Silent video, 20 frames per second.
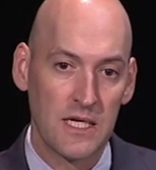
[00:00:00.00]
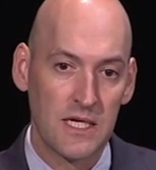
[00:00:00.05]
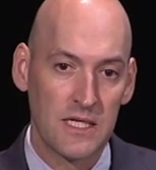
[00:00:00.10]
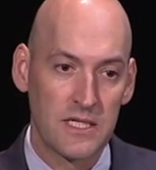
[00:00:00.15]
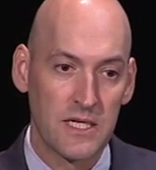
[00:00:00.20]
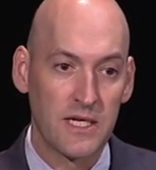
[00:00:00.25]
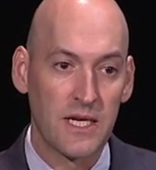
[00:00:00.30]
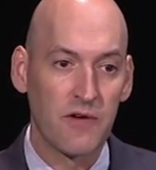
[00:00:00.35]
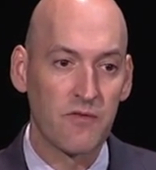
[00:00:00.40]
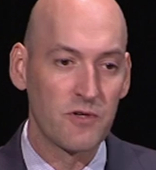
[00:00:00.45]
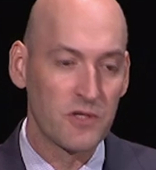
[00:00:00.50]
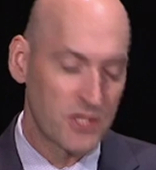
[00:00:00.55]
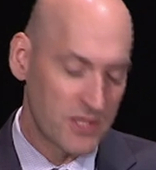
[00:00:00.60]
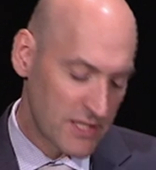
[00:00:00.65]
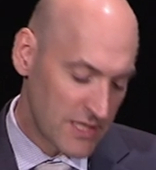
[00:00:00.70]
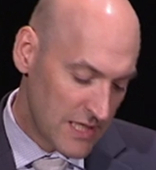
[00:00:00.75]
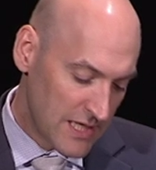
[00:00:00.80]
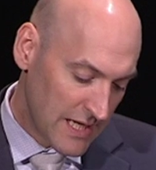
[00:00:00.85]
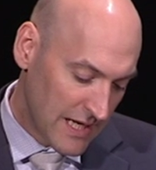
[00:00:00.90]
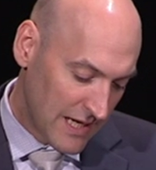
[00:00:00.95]
To never
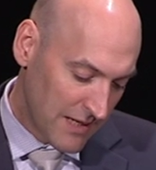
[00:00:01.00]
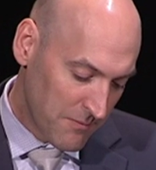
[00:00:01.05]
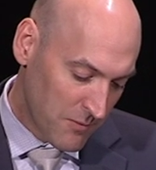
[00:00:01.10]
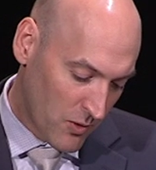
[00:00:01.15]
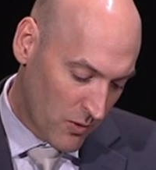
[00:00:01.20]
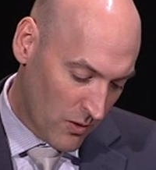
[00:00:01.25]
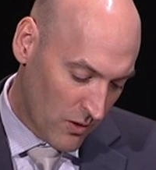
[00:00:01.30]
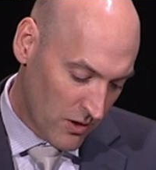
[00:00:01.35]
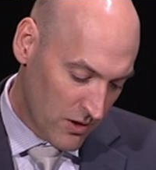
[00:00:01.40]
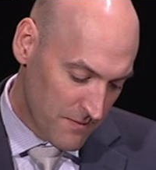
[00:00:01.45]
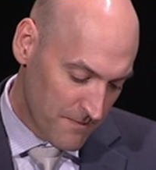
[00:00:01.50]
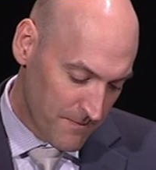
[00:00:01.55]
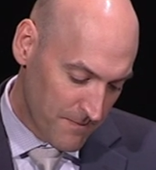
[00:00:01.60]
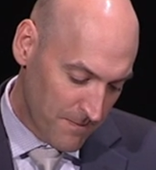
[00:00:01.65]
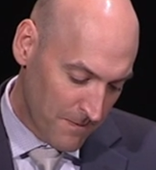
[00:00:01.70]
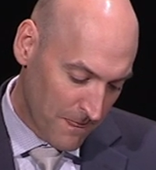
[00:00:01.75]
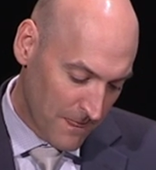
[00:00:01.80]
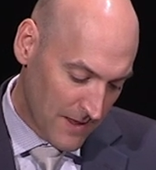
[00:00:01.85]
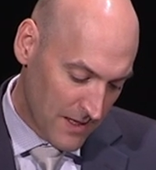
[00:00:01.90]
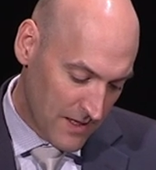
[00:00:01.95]
see anymore
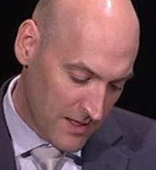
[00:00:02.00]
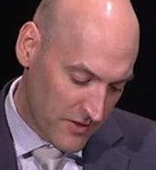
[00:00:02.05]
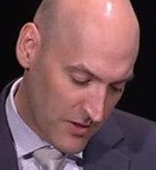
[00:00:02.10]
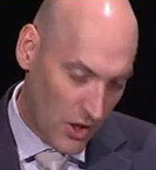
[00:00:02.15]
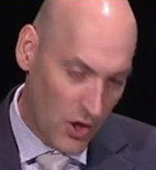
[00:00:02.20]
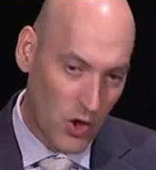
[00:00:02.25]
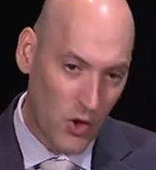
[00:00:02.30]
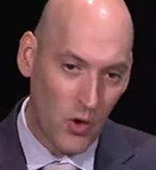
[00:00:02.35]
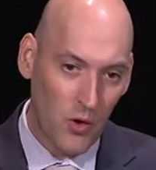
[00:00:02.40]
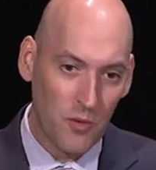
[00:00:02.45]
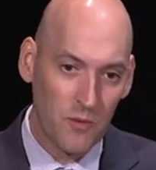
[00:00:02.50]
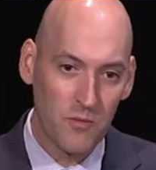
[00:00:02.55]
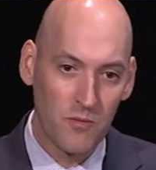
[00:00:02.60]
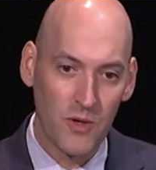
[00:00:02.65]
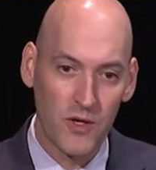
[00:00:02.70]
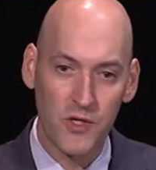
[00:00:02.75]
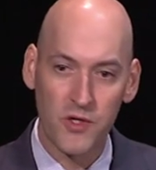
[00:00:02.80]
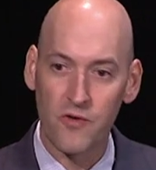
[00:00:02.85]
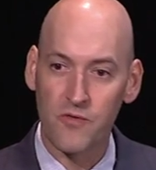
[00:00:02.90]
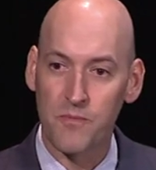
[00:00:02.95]
the home
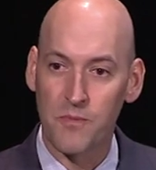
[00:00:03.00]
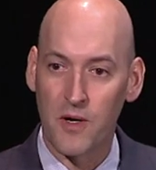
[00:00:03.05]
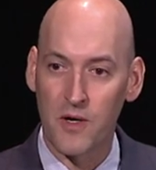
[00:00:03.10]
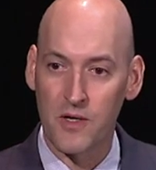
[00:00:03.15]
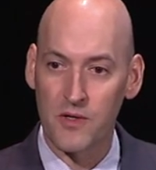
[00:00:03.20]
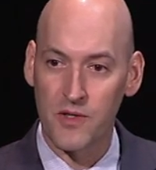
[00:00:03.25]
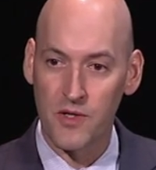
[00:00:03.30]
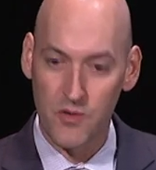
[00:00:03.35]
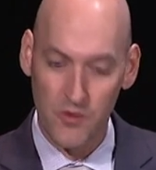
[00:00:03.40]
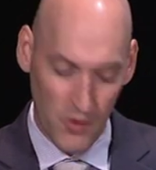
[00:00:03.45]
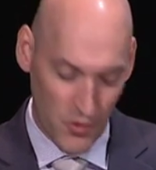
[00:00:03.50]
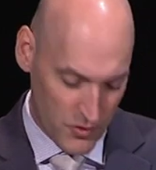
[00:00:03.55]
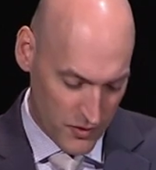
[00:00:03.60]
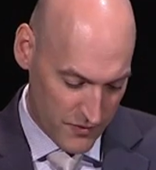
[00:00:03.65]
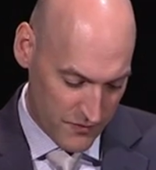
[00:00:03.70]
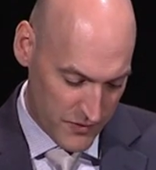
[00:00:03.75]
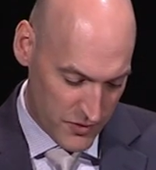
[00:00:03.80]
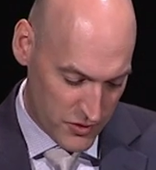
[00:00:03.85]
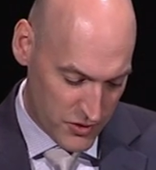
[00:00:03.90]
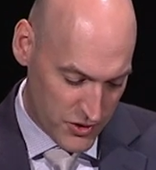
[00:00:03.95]
where you've marked the growth
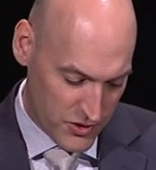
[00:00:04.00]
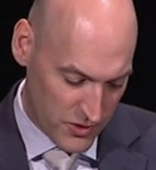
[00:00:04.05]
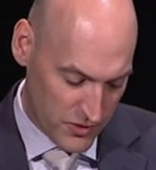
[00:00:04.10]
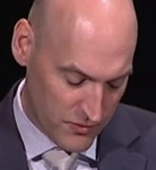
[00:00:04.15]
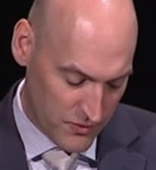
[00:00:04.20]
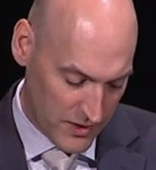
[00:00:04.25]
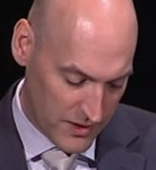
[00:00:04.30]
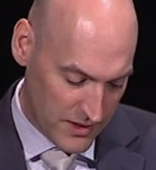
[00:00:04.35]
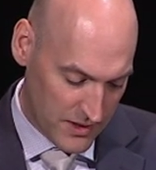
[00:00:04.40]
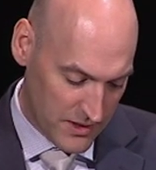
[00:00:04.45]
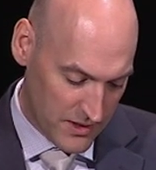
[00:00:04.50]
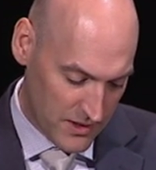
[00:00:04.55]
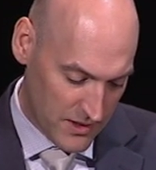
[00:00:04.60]
of your children,